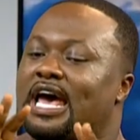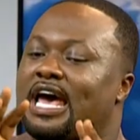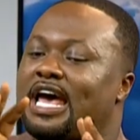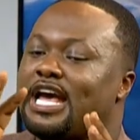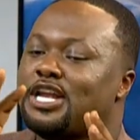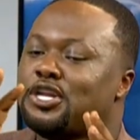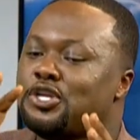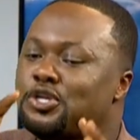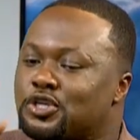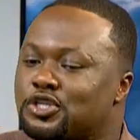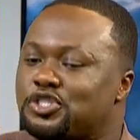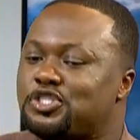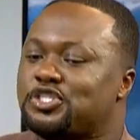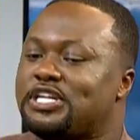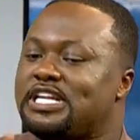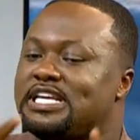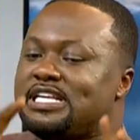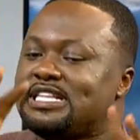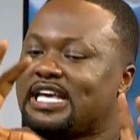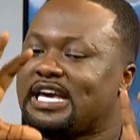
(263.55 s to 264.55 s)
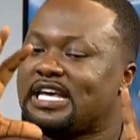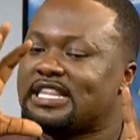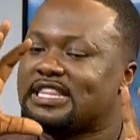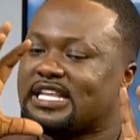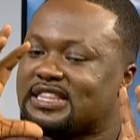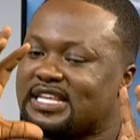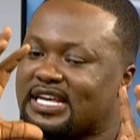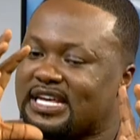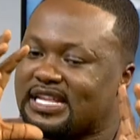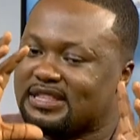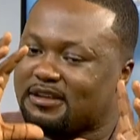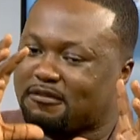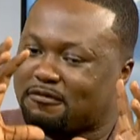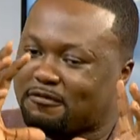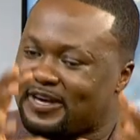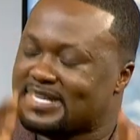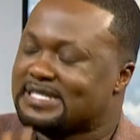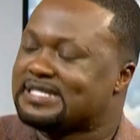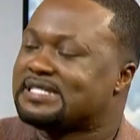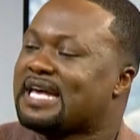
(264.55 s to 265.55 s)
And usually the
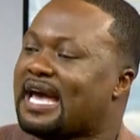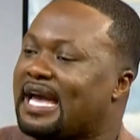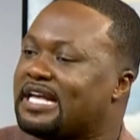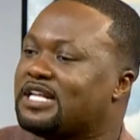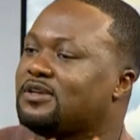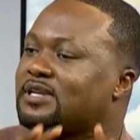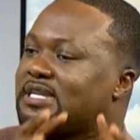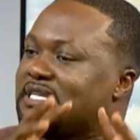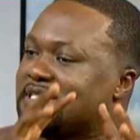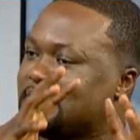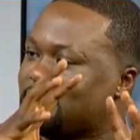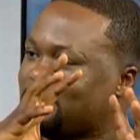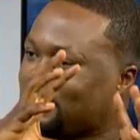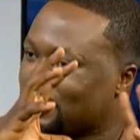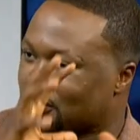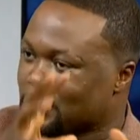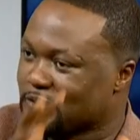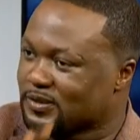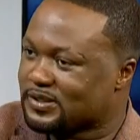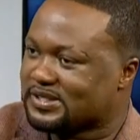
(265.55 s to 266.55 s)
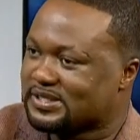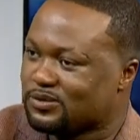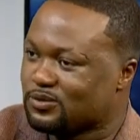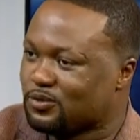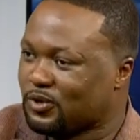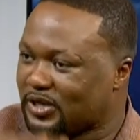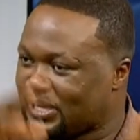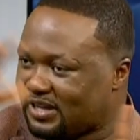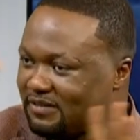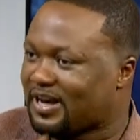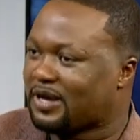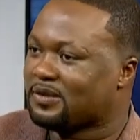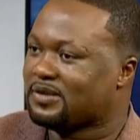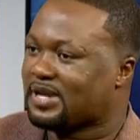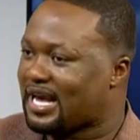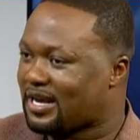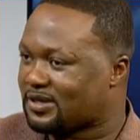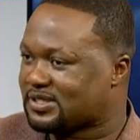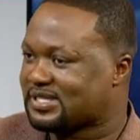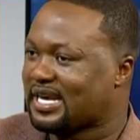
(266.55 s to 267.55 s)
first cycle is for those who live
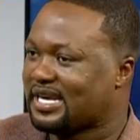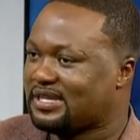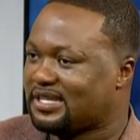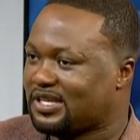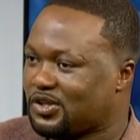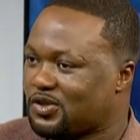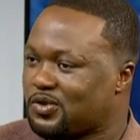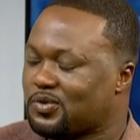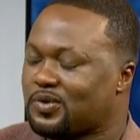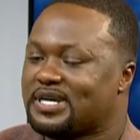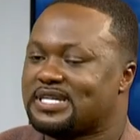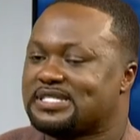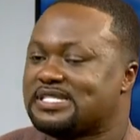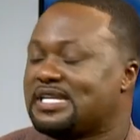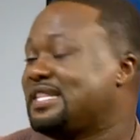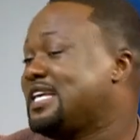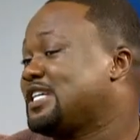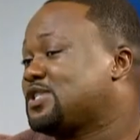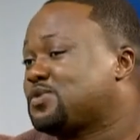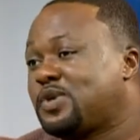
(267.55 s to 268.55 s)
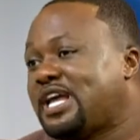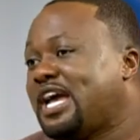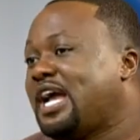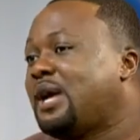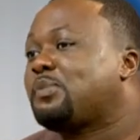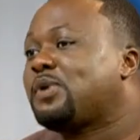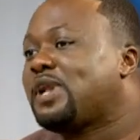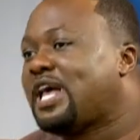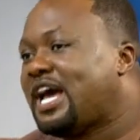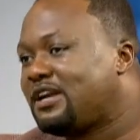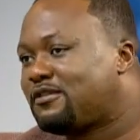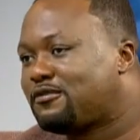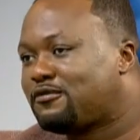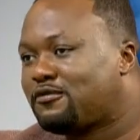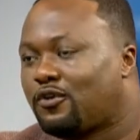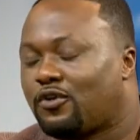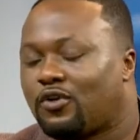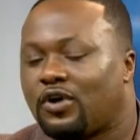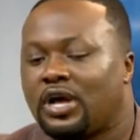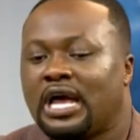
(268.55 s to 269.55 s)
outside the U.S., and that's what I applied
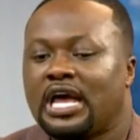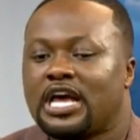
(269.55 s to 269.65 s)
for.